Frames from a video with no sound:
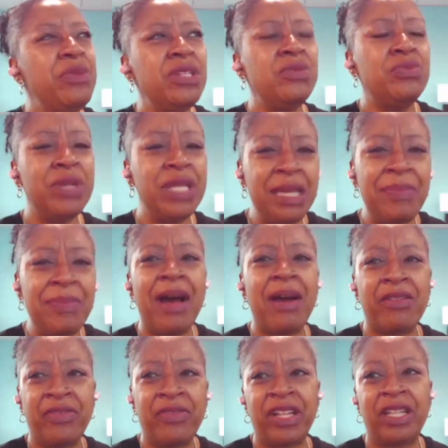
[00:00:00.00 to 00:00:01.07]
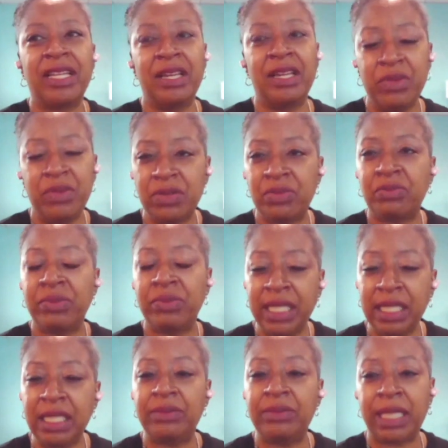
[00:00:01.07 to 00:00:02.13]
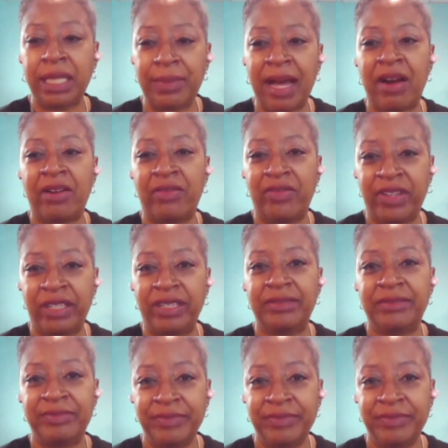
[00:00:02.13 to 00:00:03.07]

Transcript: was really powerful. It was really, really powerful.